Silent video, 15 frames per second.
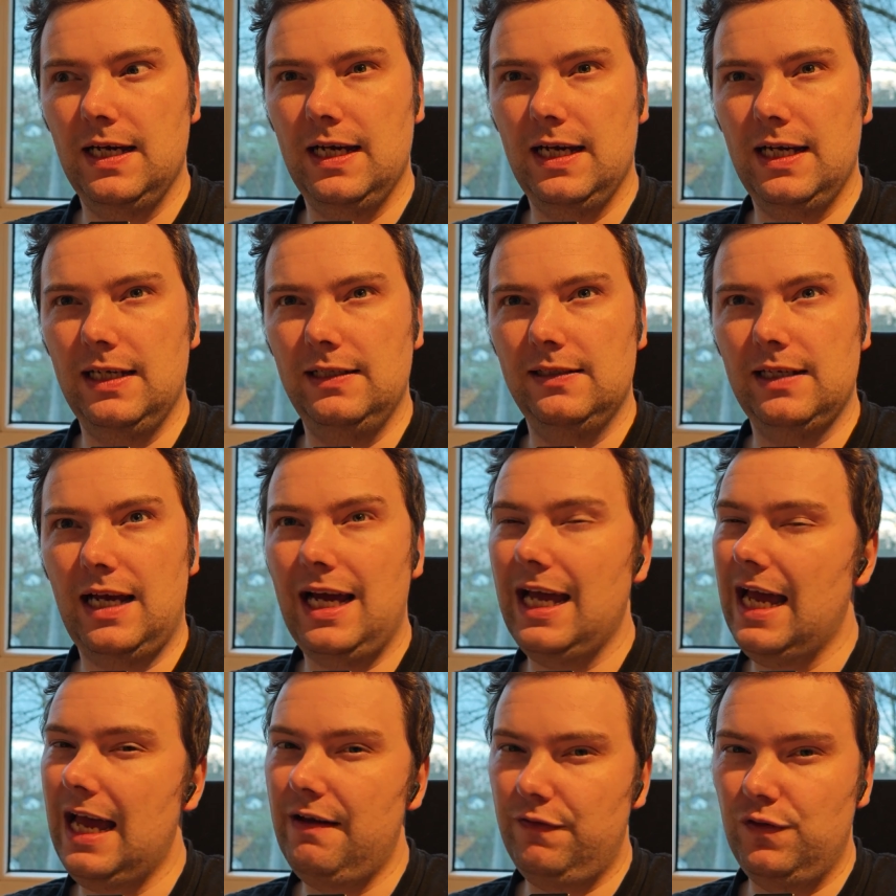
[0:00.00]
and
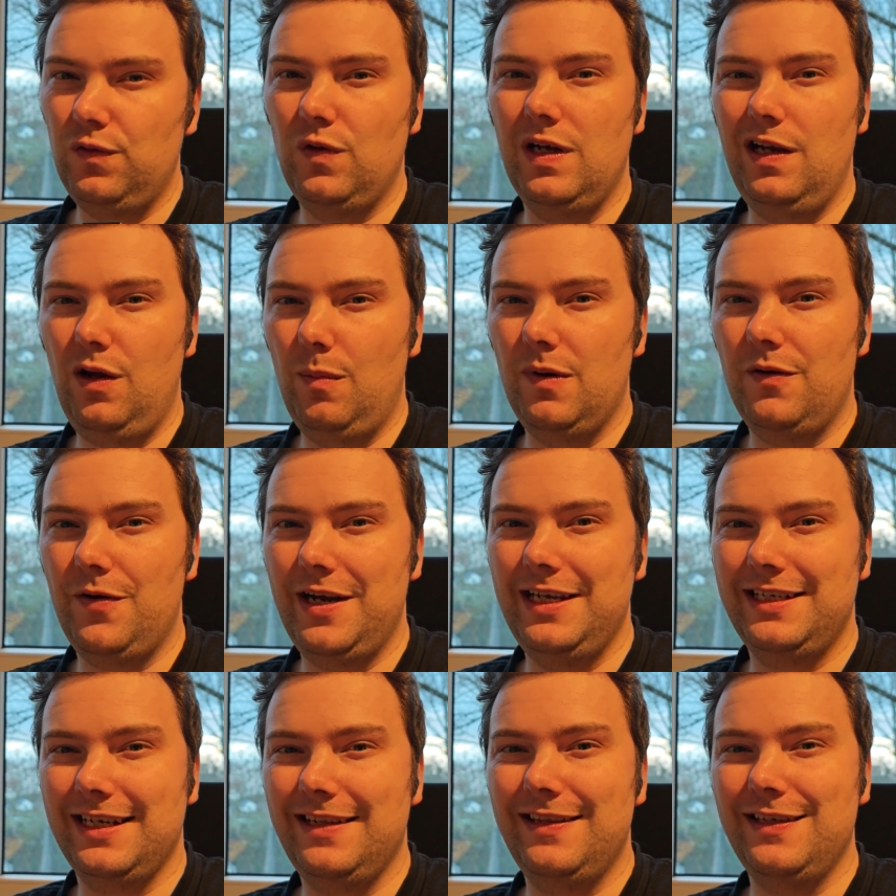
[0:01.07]
I have to
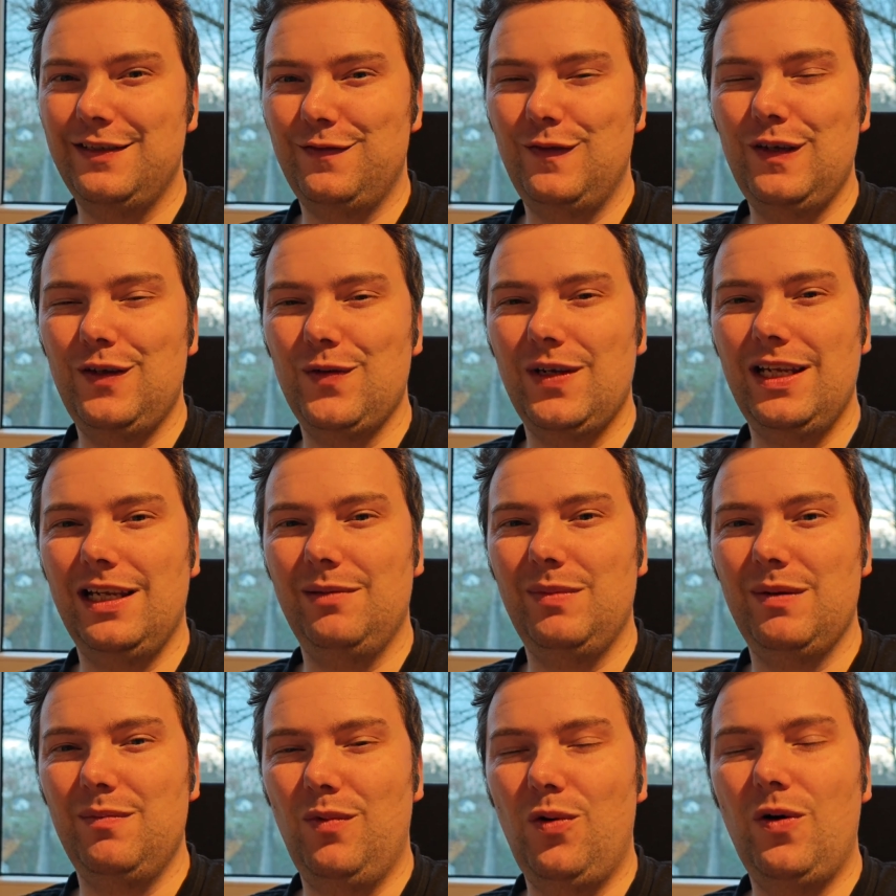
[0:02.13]
elaborate in this video a little
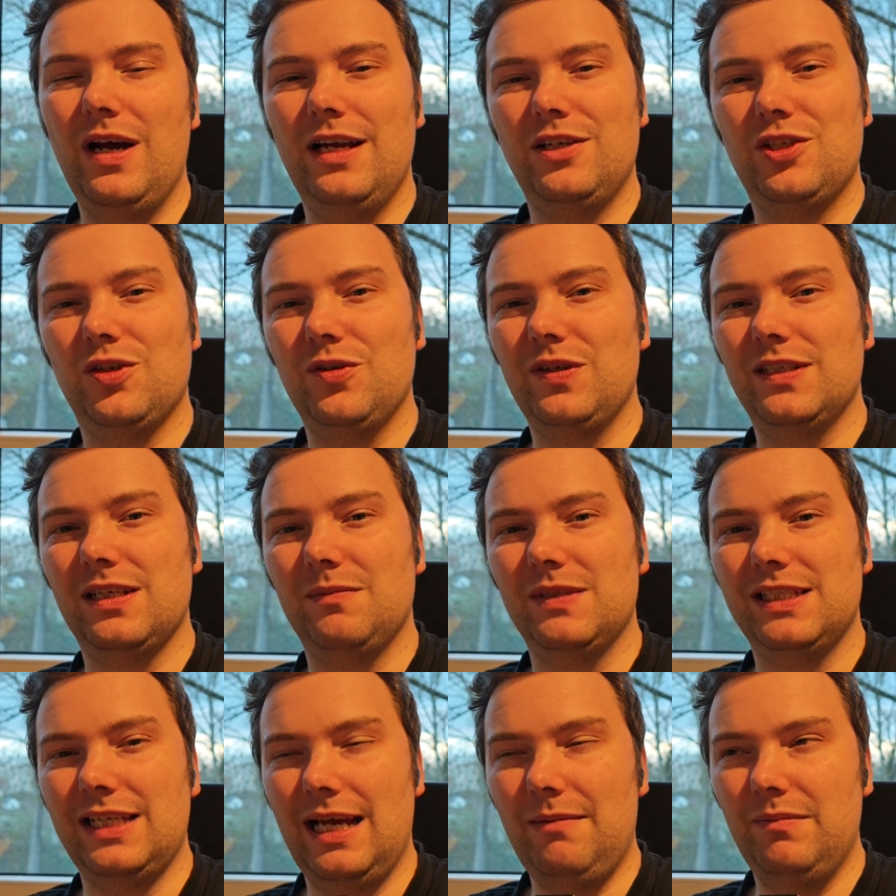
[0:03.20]
bit more and show you some
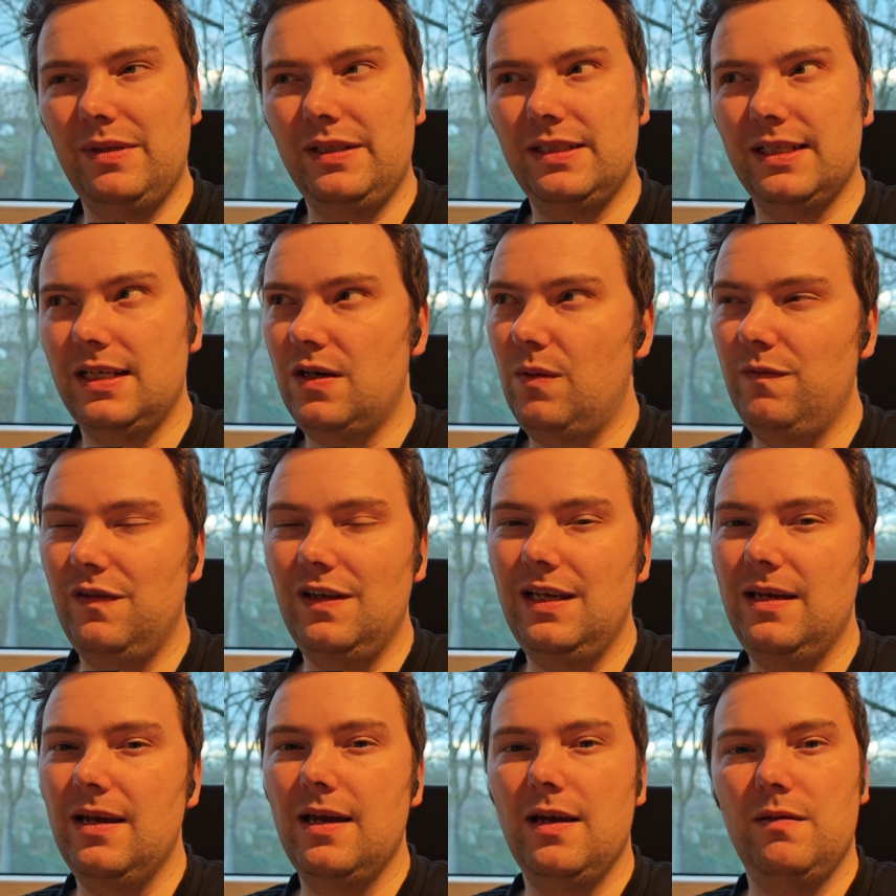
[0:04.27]
samples and
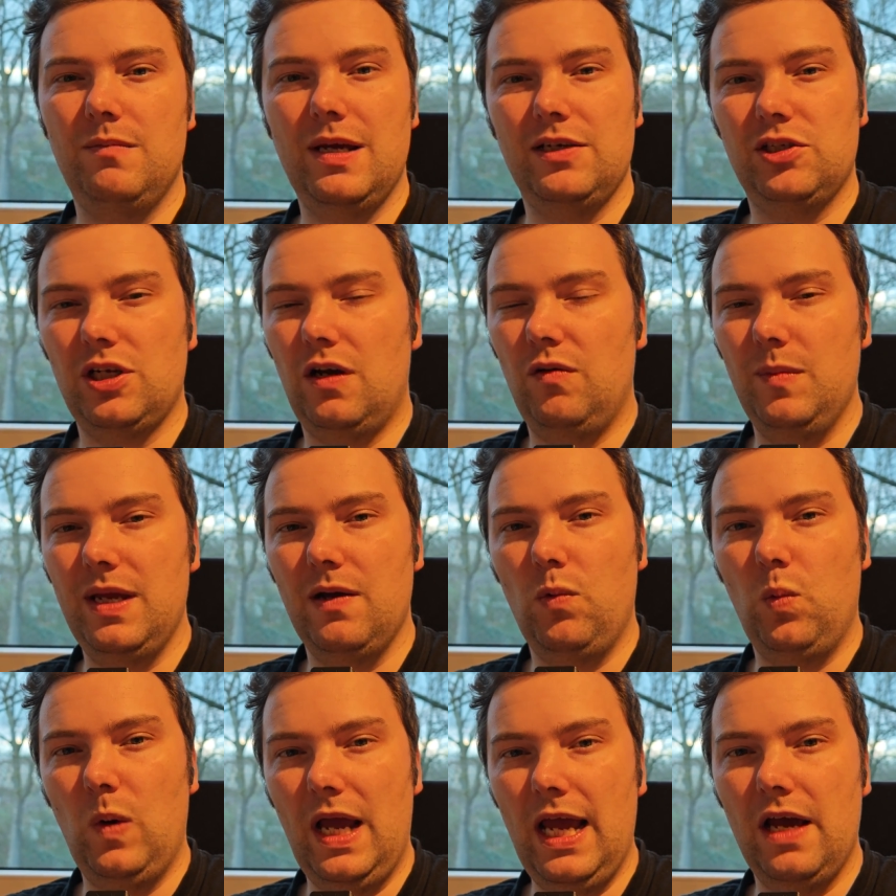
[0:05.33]
hopefully make Xiaomi
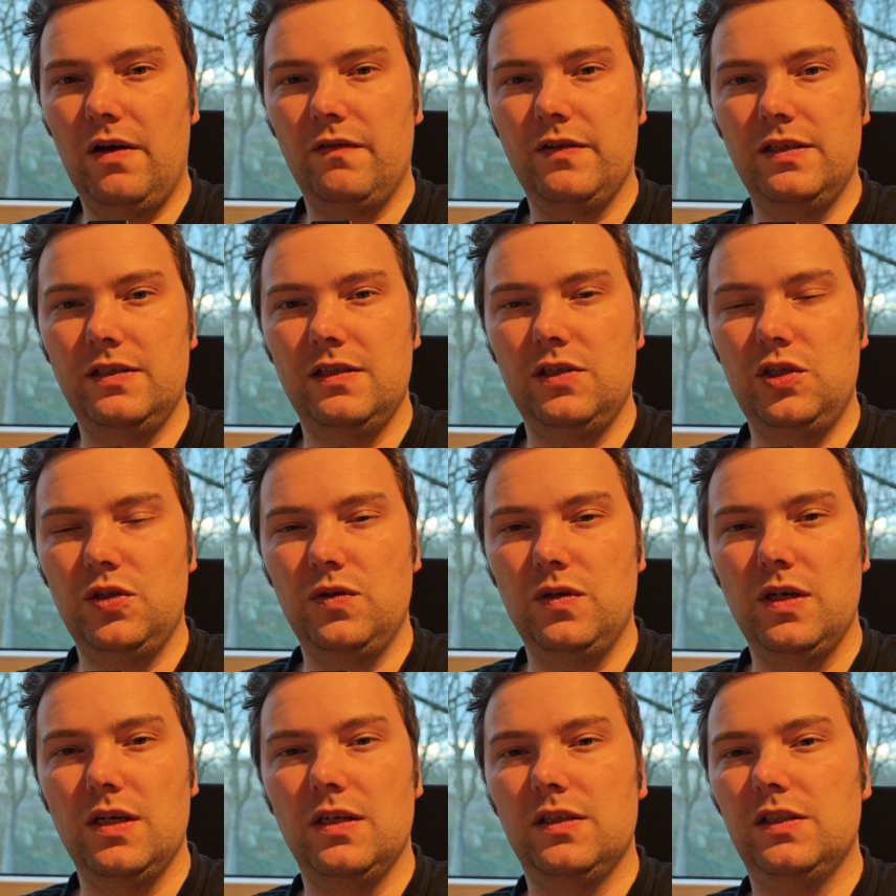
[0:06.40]
aware of this issue
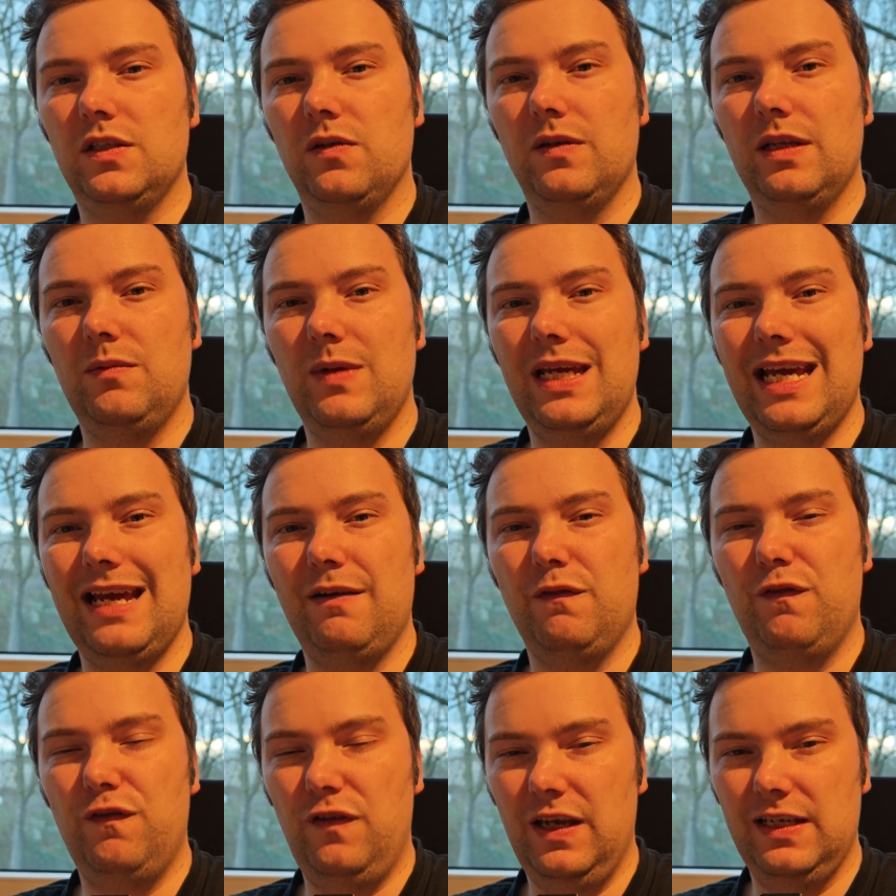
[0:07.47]
so that we can
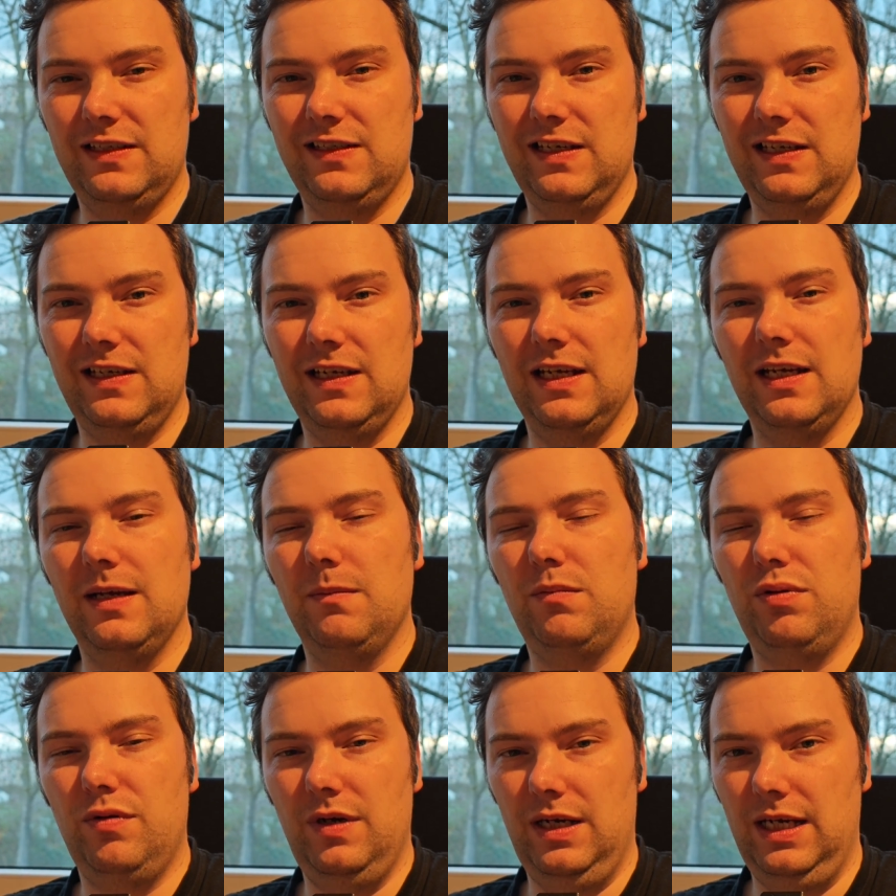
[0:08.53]
fix it
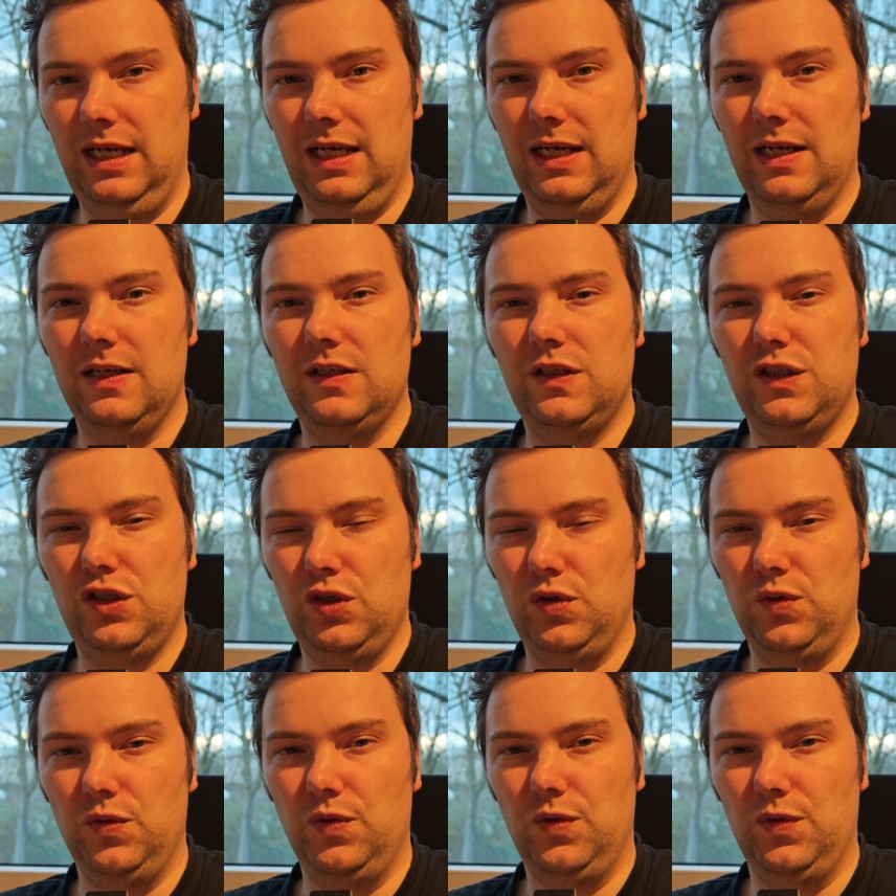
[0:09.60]
pretty
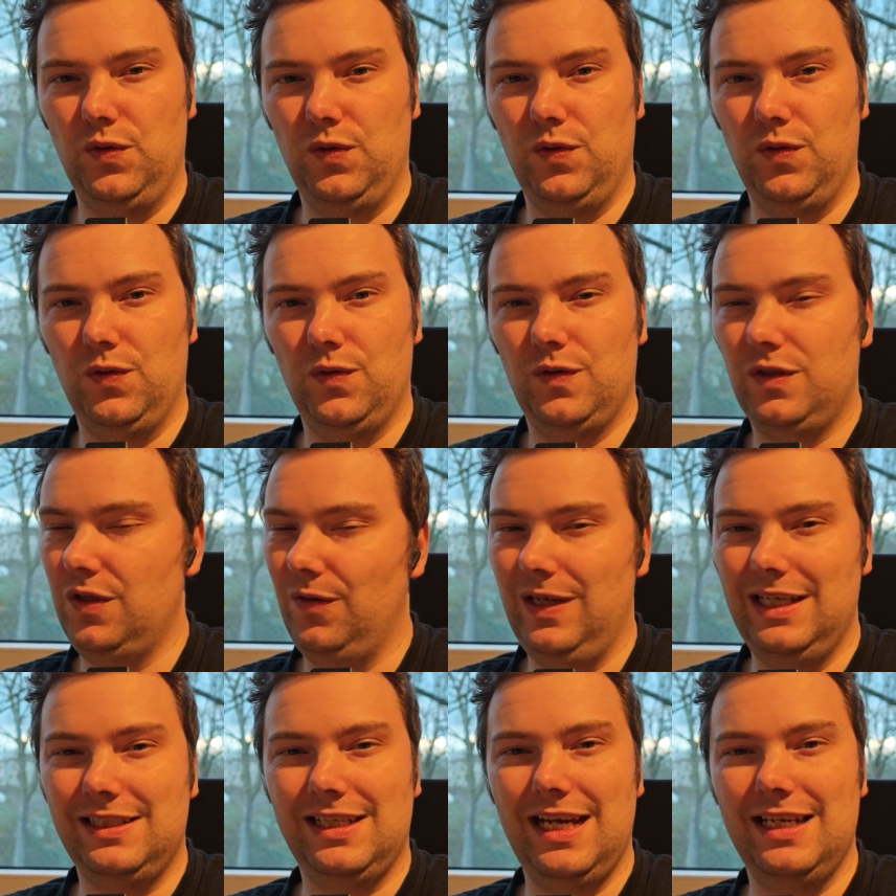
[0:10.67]
soon. So
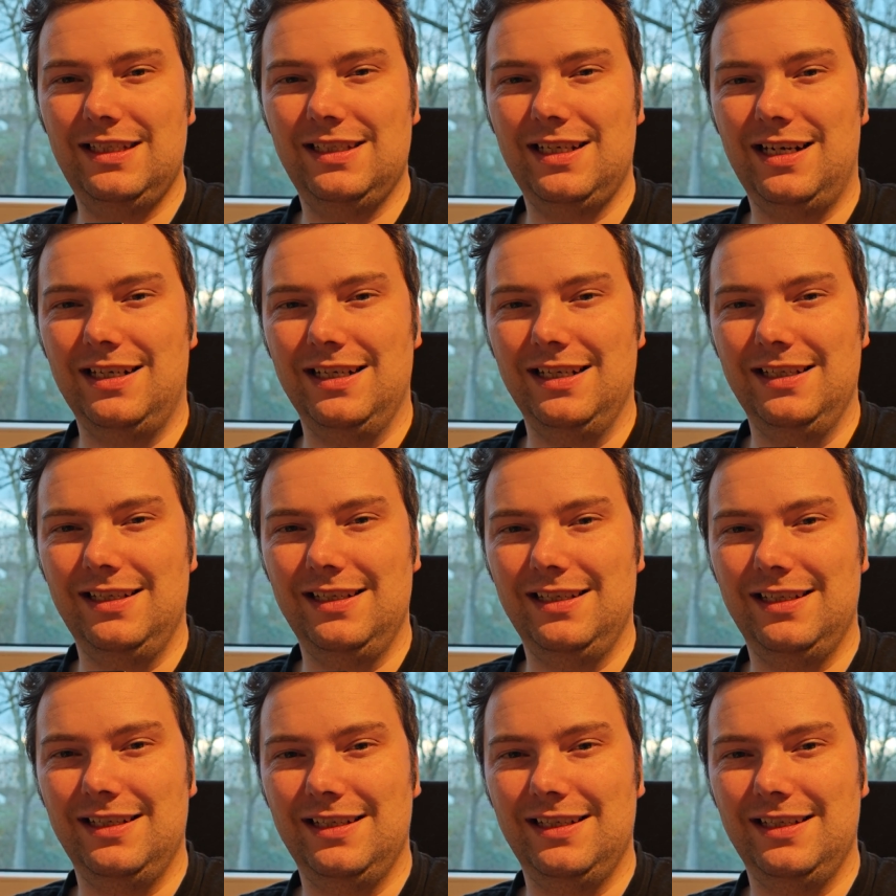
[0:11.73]
let's get started.